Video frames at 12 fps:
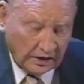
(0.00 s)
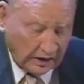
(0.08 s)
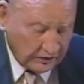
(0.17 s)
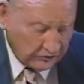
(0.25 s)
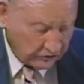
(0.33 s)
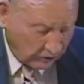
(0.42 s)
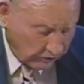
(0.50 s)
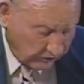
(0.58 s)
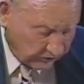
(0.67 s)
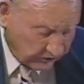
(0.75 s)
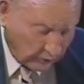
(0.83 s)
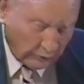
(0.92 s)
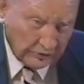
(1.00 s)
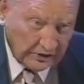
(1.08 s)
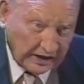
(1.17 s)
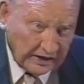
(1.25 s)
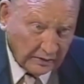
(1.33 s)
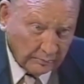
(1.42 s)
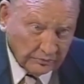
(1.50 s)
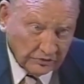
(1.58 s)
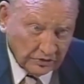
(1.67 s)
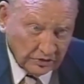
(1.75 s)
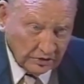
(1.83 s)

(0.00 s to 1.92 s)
and saw that they were damned,